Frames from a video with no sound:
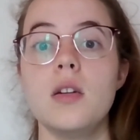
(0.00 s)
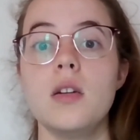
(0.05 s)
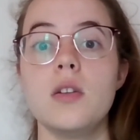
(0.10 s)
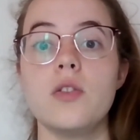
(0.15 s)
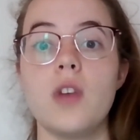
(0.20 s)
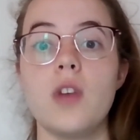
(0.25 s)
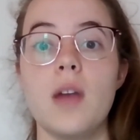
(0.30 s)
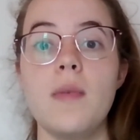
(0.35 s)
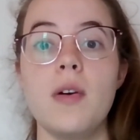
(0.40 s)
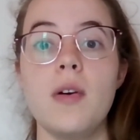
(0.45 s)

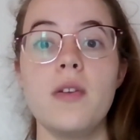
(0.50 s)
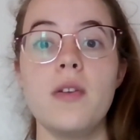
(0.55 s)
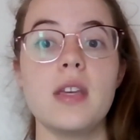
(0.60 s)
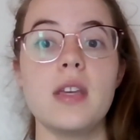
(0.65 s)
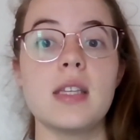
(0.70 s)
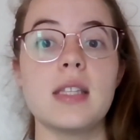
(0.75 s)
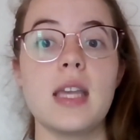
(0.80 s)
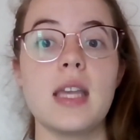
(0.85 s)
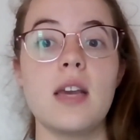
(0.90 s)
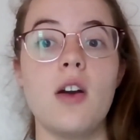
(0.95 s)
Dry mouth
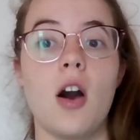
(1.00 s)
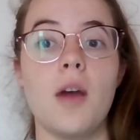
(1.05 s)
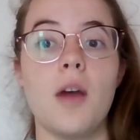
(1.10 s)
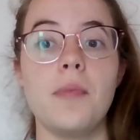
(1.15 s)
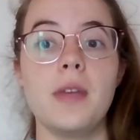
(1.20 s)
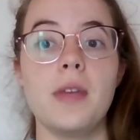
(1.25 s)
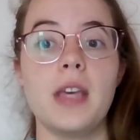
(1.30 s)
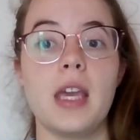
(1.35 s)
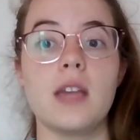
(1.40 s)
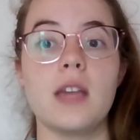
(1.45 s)
is a
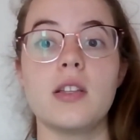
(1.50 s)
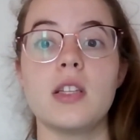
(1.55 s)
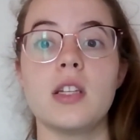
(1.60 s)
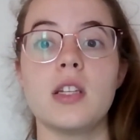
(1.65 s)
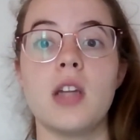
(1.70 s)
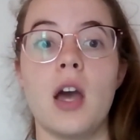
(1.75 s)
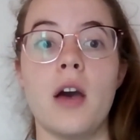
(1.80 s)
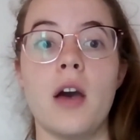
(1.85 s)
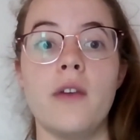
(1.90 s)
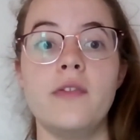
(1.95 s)

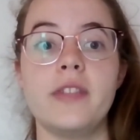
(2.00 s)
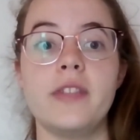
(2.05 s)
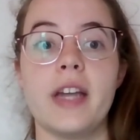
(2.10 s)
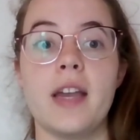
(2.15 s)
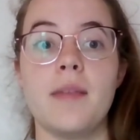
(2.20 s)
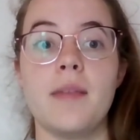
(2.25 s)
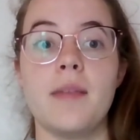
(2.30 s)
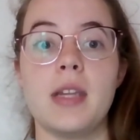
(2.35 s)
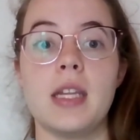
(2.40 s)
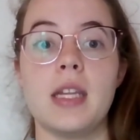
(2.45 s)
complication of
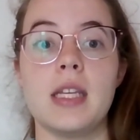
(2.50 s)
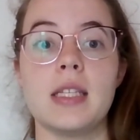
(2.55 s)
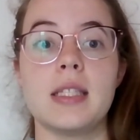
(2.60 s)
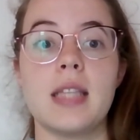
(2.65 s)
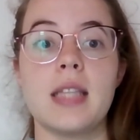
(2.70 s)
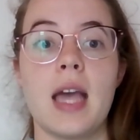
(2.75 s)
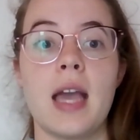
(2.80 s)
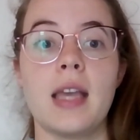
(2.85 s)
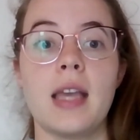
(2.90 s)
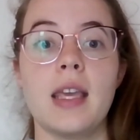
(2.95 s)
diabetes
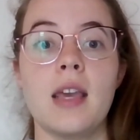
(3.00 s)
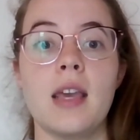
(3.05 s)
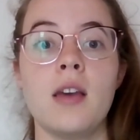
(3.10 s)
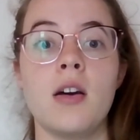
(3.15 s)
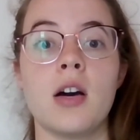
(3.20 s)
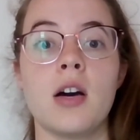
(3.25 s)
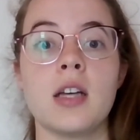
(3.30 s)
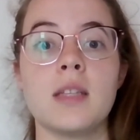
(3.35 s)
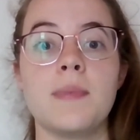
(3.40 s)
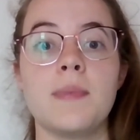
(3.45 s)
that can
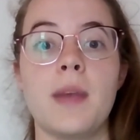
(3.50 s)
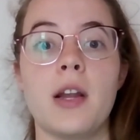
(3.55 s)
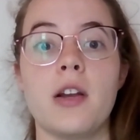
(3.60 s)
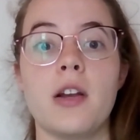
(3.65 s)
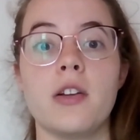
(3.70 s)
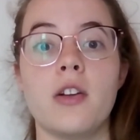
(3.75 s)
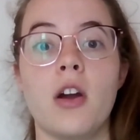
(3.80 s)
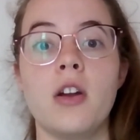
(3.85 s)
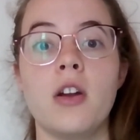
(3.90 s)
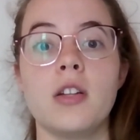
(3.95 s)
cause
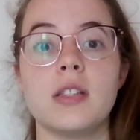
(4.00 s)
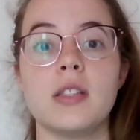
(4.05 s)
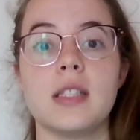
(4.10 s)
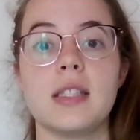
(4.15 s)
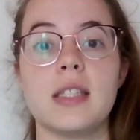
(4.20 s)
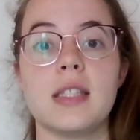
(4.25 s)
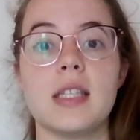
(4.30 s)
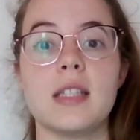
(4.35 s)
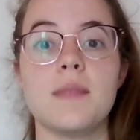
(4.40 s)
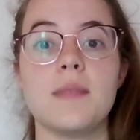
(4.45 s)
periodontal
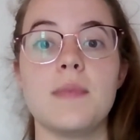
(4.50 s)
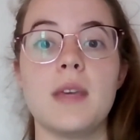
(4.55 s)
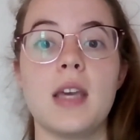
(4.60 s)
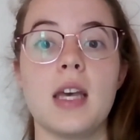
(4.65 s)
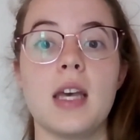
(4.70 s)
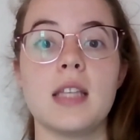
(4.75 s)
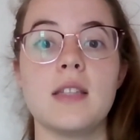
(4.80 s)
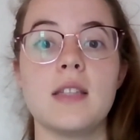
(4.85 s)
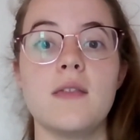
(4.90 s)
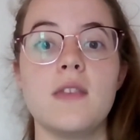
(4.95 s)
disease
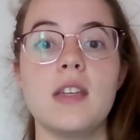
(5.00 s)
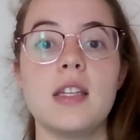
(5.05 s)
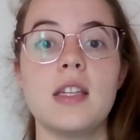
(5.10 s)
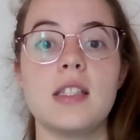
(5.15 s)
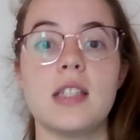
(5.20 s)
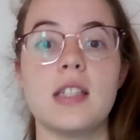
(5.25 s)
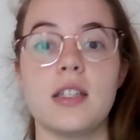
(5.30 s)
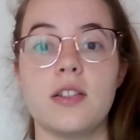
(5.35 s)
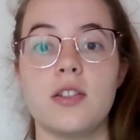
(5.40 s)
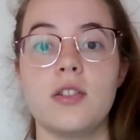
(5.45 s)
because of the
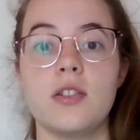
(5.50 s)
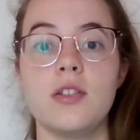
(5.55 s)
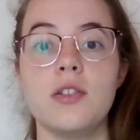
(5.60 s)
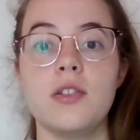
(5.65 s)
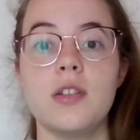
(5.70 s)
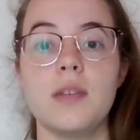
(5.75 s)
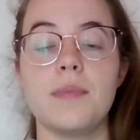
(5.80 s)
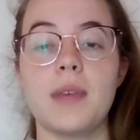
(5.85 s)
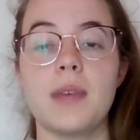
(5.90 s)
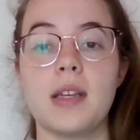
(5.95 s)

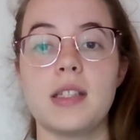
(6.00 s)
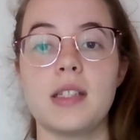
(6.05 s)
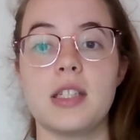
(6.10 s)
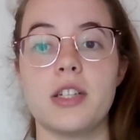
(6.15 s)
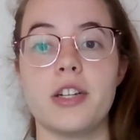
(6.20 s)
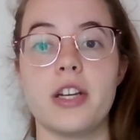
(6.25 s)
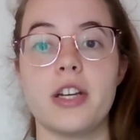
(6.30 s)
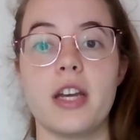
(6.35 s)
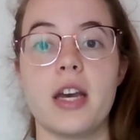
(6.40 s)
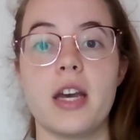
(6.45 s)
additional
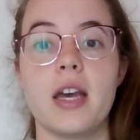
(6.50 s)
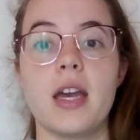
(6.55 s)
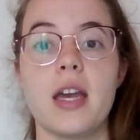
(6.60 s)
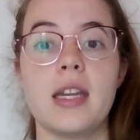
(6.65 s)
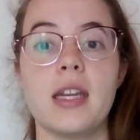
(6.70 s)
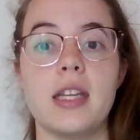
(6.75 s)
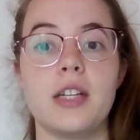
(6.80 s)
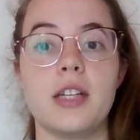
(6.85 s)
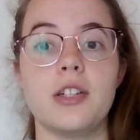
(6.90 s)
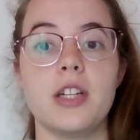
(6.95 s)
bacteria
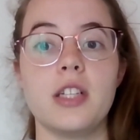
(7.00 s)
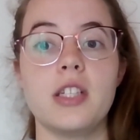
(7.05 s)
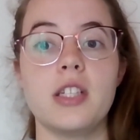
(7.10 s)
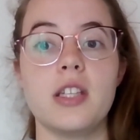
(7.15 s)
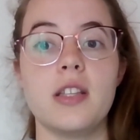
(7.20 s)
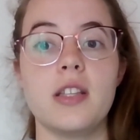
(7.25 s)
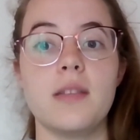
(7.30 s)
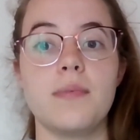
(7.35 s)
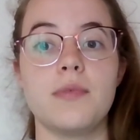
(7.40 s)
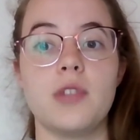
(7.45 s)
adhering
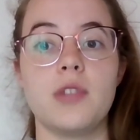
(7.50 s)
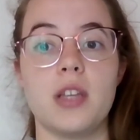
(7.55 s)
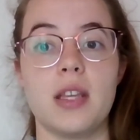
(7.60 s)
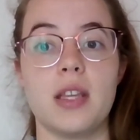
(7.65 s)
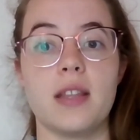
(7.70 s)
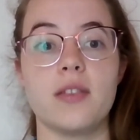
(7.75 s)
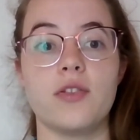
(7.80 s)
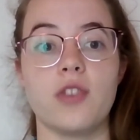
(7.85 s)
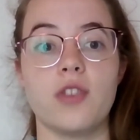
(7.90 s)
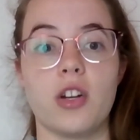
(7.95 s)
to the
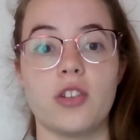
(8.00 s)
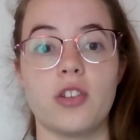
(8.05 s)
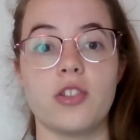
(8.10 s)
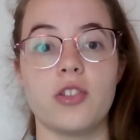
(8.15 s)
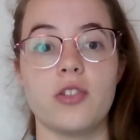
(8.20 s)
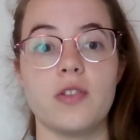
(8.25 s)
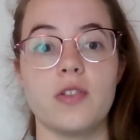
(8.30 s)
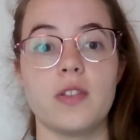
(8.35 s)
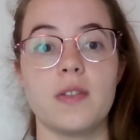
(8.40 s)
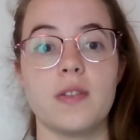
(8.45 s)
teeth
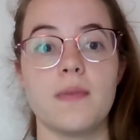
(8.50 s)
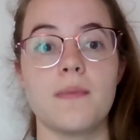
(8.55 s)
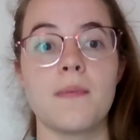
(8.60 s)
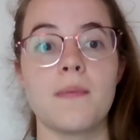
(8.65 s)
structures.